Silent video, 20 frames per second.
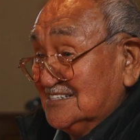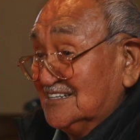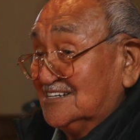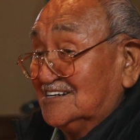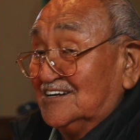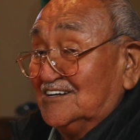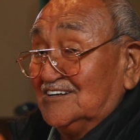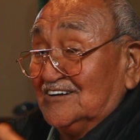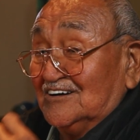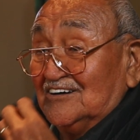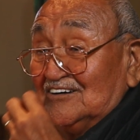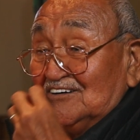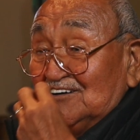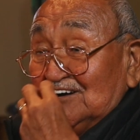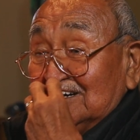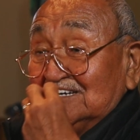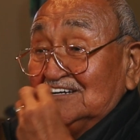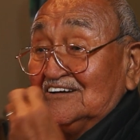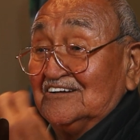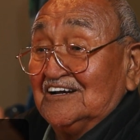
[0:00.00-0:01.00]
you
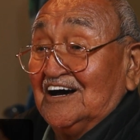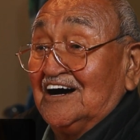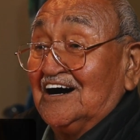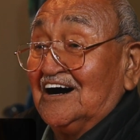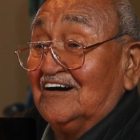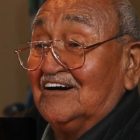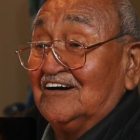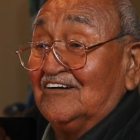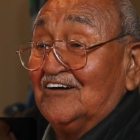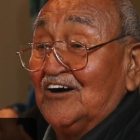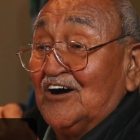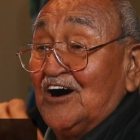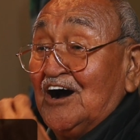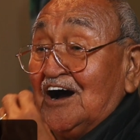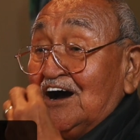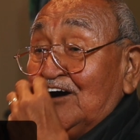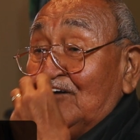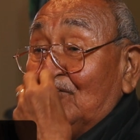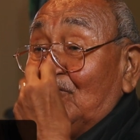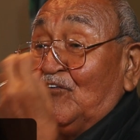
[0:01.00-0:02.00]
know how
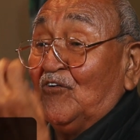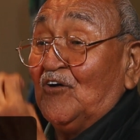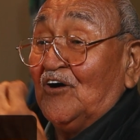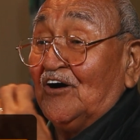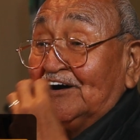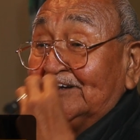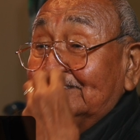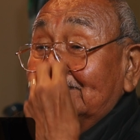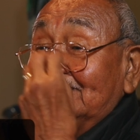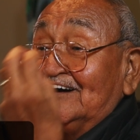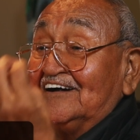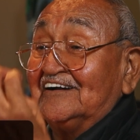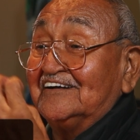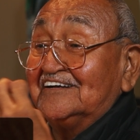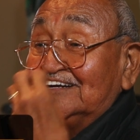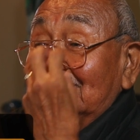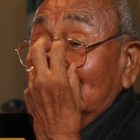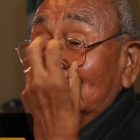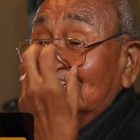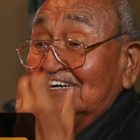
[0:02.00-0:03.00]
folk
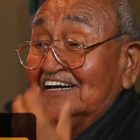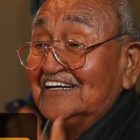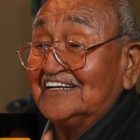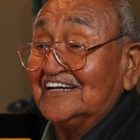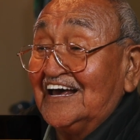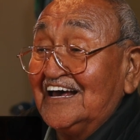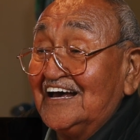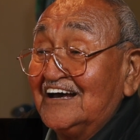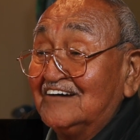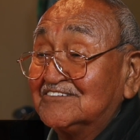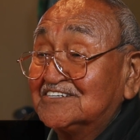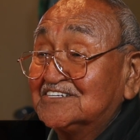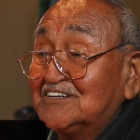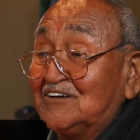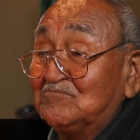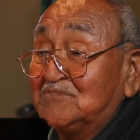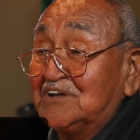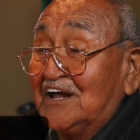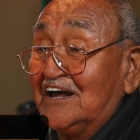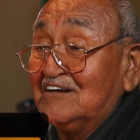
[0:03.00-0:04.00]
tongue they can have
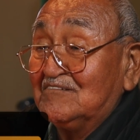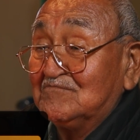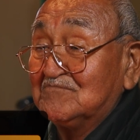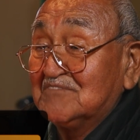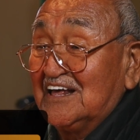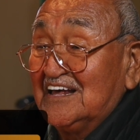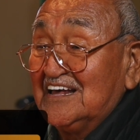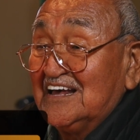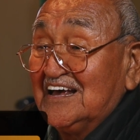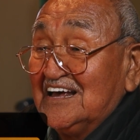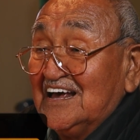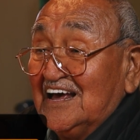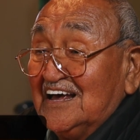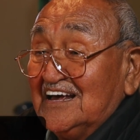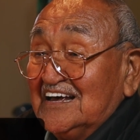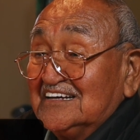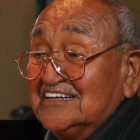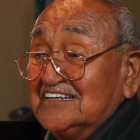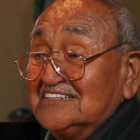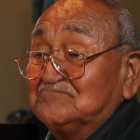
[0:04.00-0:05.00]
sometimes,
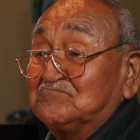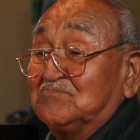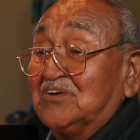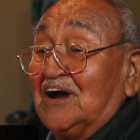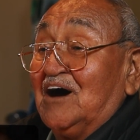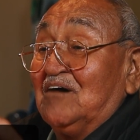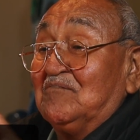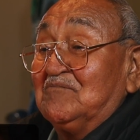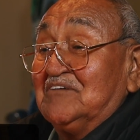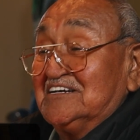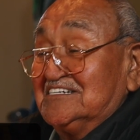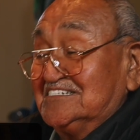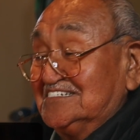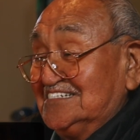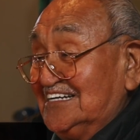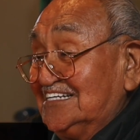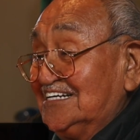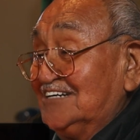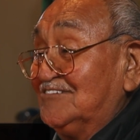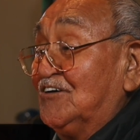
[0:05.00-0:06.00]
promised
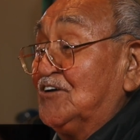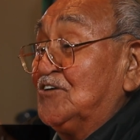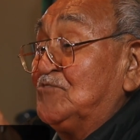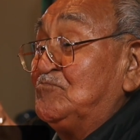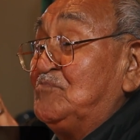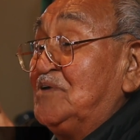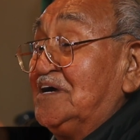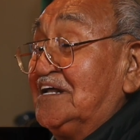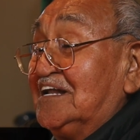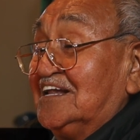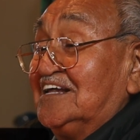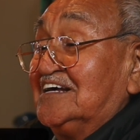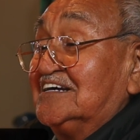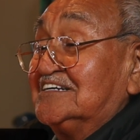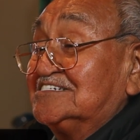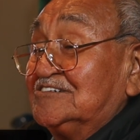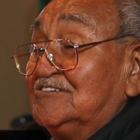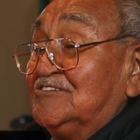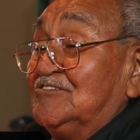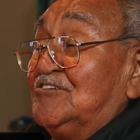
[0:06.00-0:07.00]
that they would build us
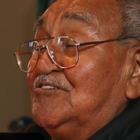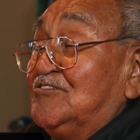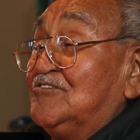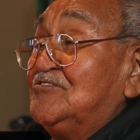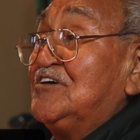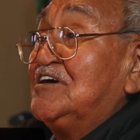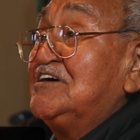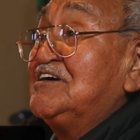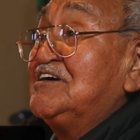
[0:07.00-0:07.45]
two